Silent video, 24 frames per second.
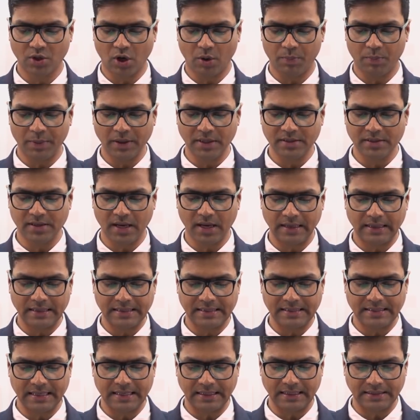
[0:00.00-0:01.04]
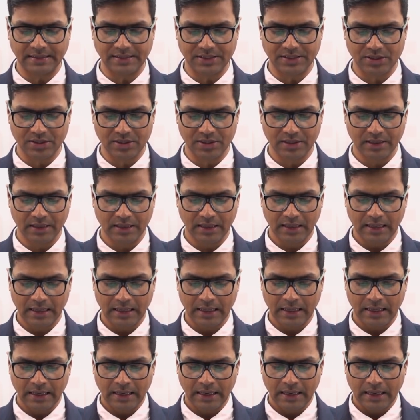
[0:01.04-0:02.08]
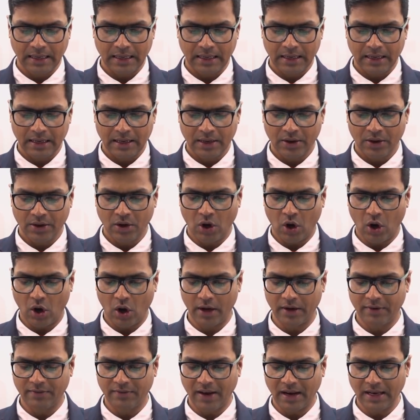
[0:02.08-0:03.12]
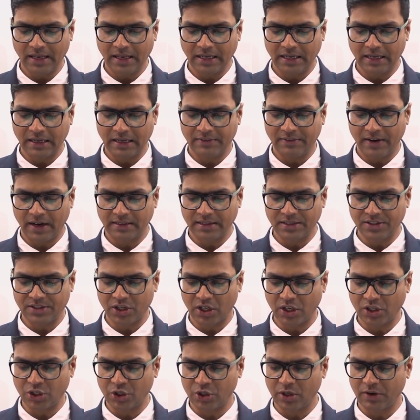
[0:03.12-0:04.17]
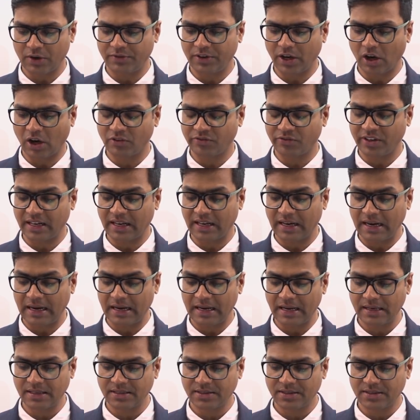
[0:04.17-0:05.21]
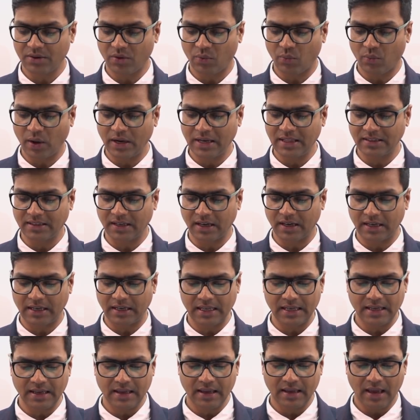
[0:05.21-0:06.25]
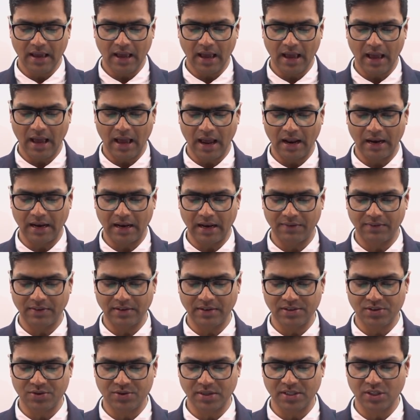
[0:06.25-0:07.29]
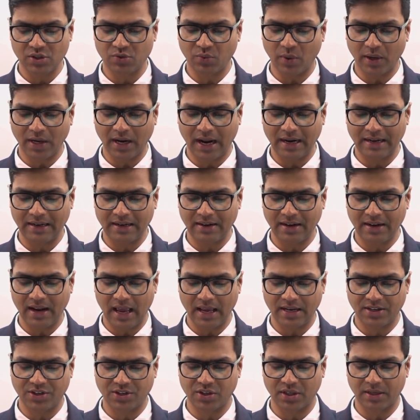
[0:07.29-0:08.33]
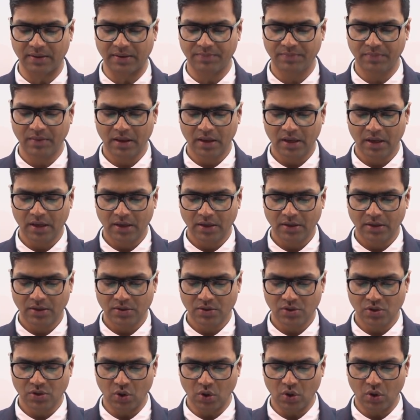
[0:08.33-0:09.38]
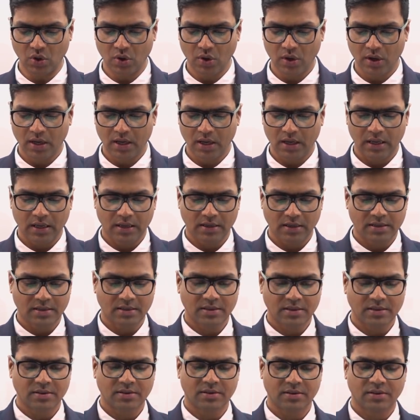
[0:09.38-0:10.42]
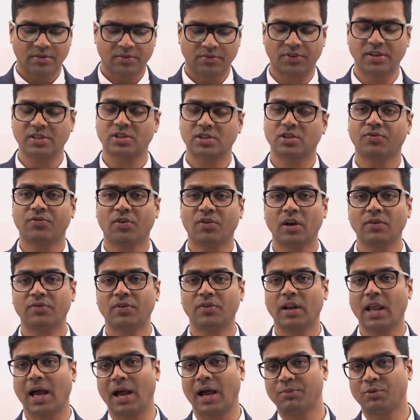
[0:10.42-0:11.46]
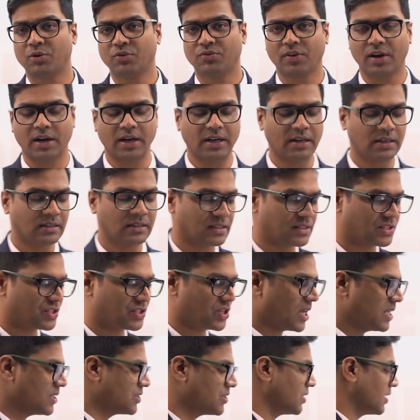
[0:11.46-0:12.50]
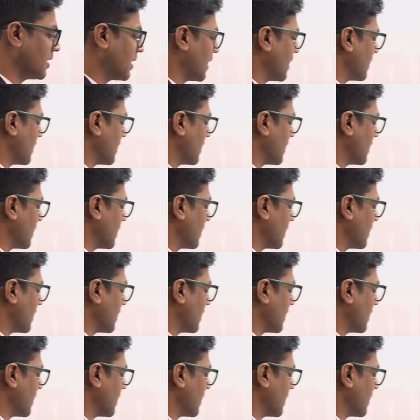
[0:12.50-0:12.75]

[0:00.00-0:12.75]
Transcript: stopping side distance on a valley curve at the junction of downward gradient one in thirty, level stress is one hundred eighty. So, first of all we will have to find the change in